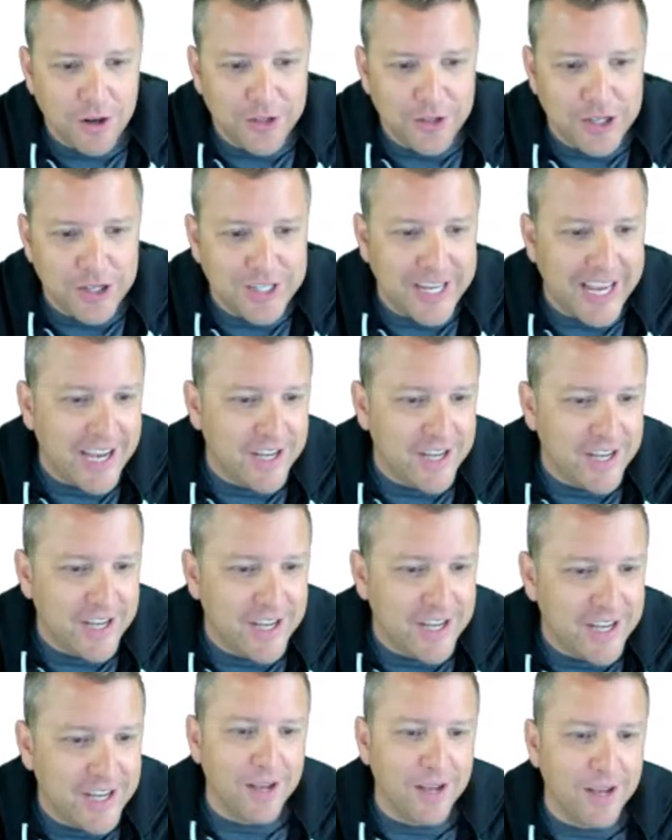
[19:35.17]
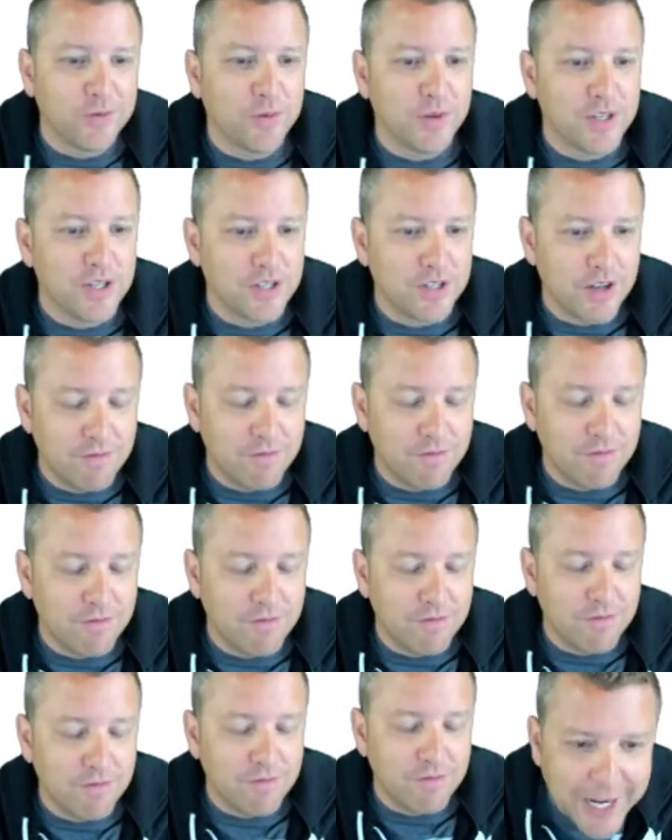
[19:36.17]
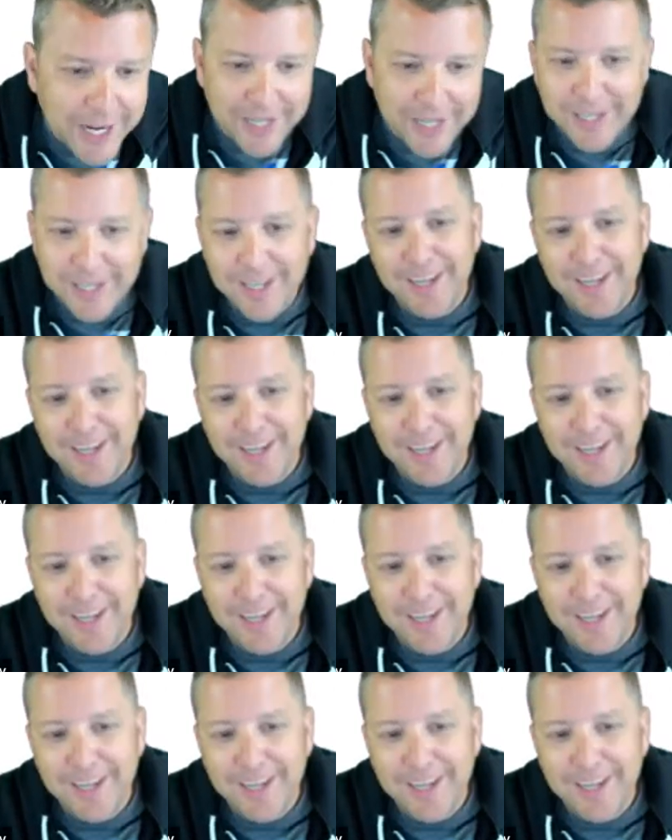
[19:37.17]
to CSV files, which is unfortunate,